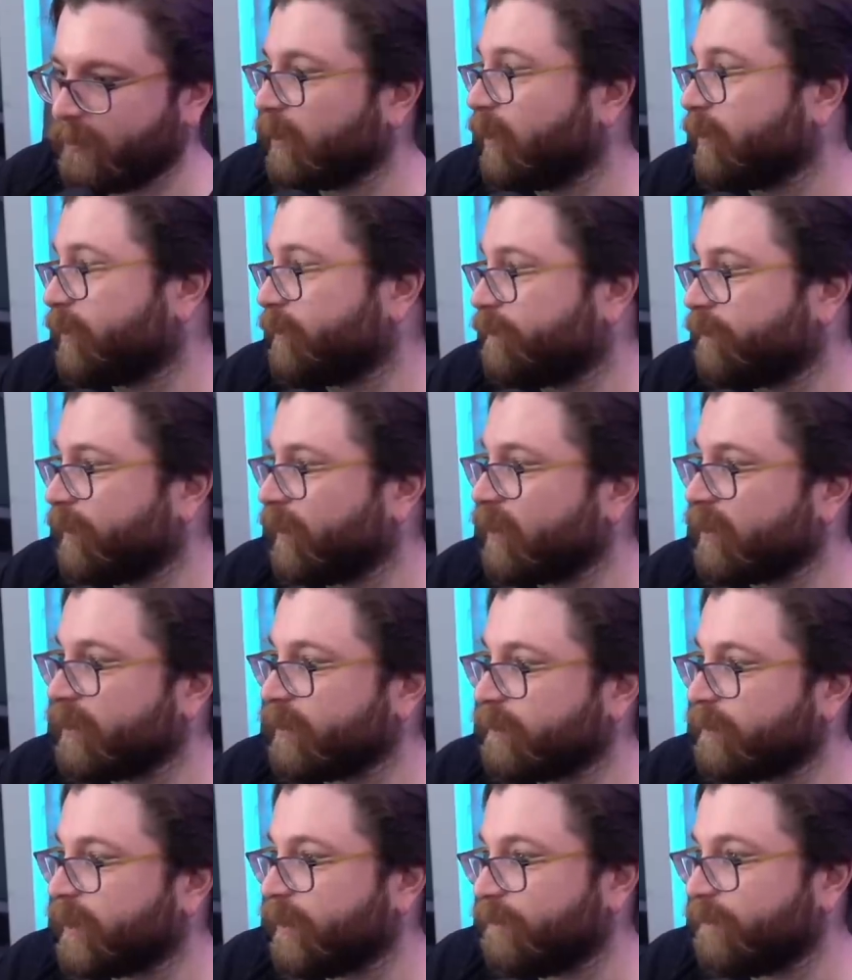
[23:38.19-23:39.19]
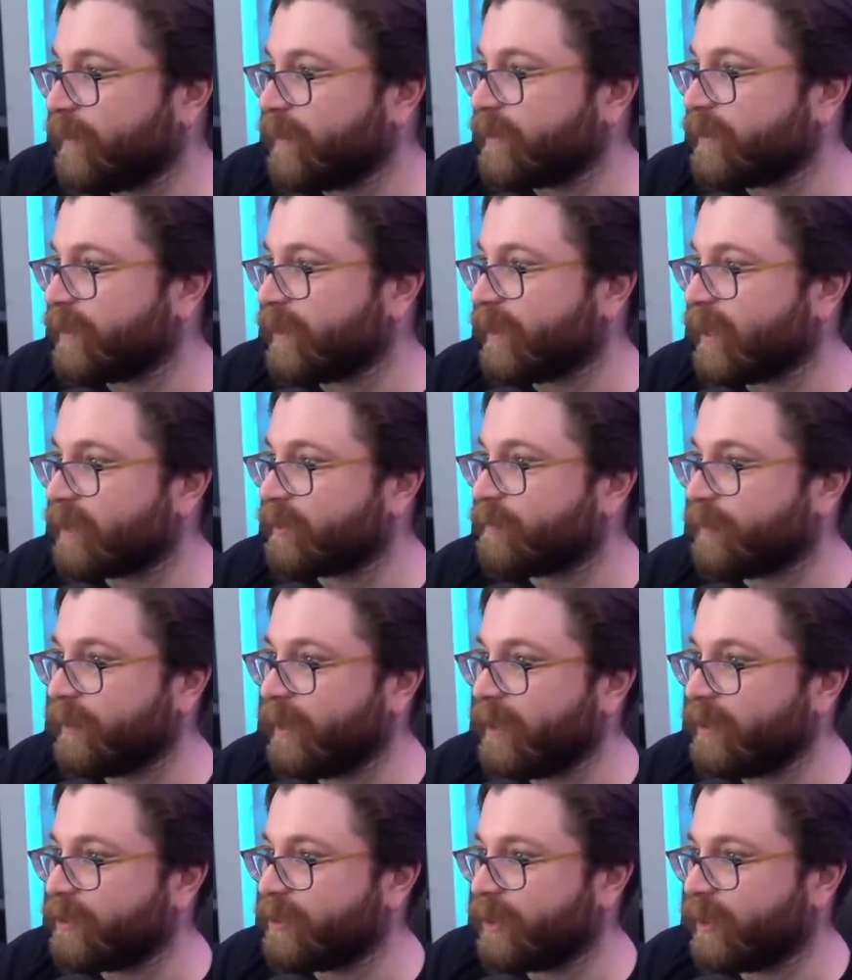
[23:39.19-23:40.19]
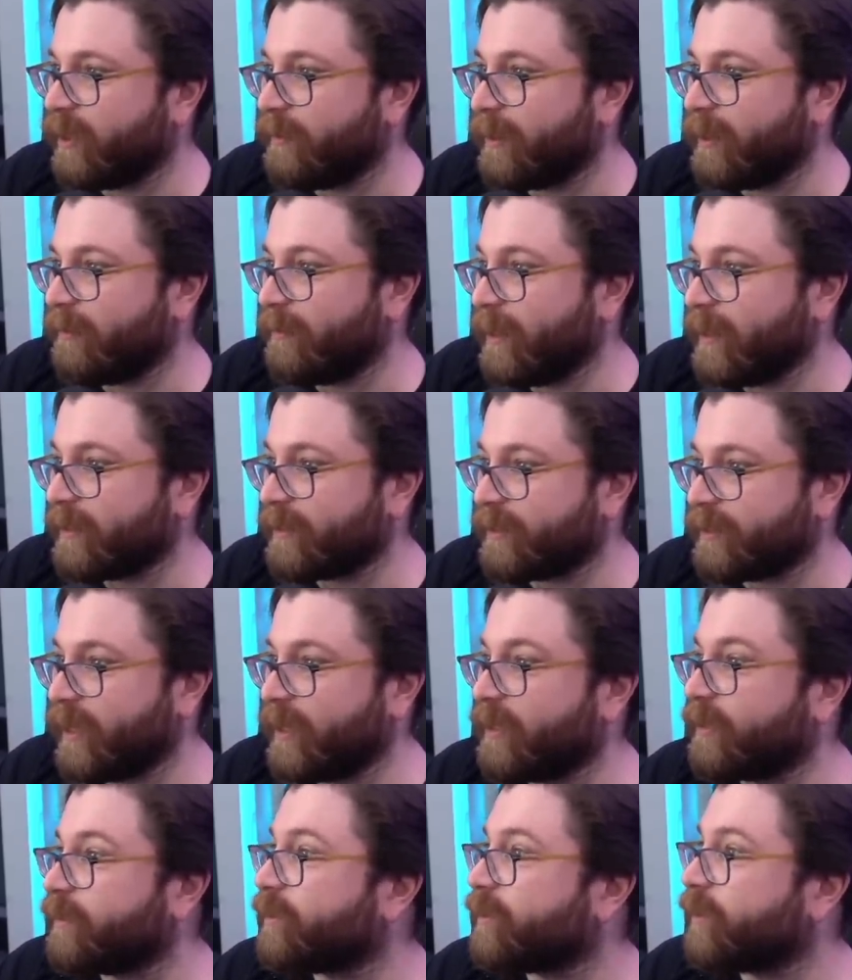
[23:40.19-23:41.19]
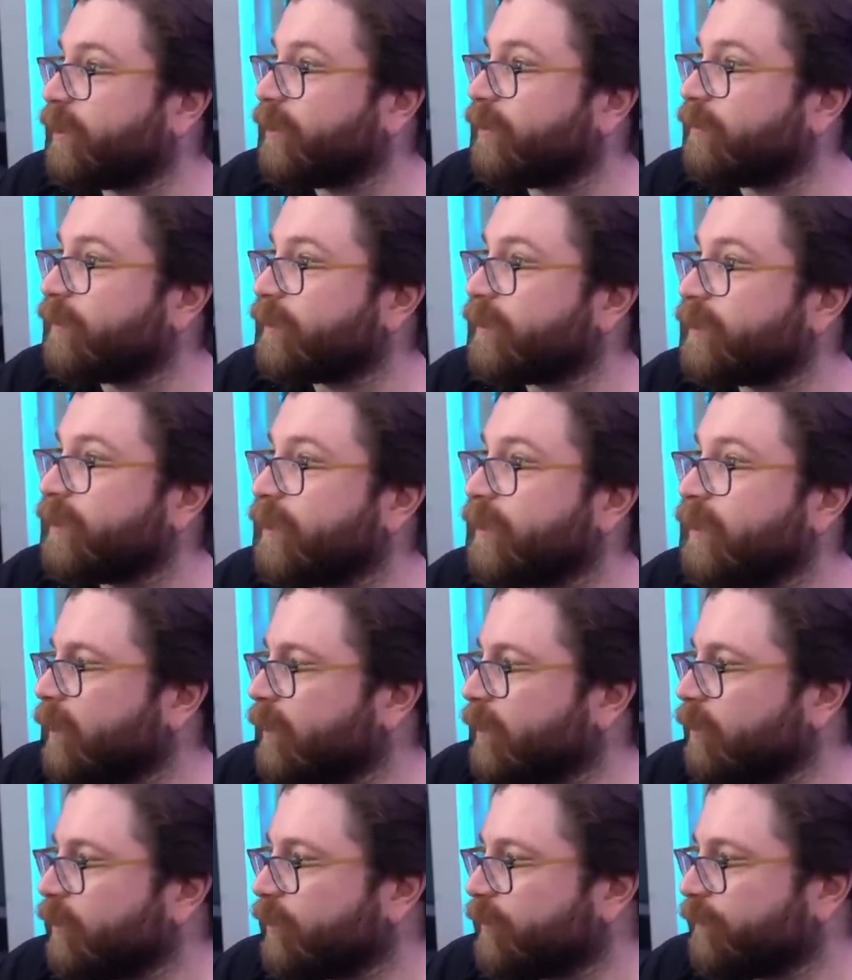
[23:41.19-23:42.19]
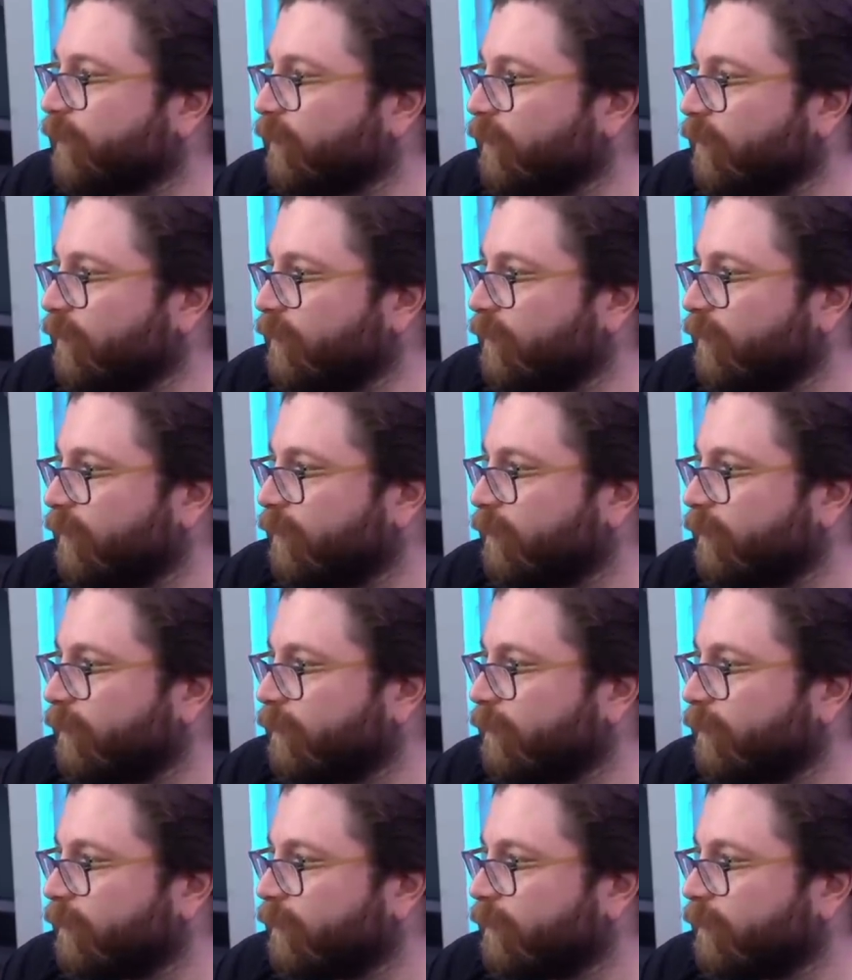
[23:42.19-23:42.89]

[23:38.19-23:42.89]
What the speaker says: That's a convincing explanation. I mean, it makes sense, you know. It's a useful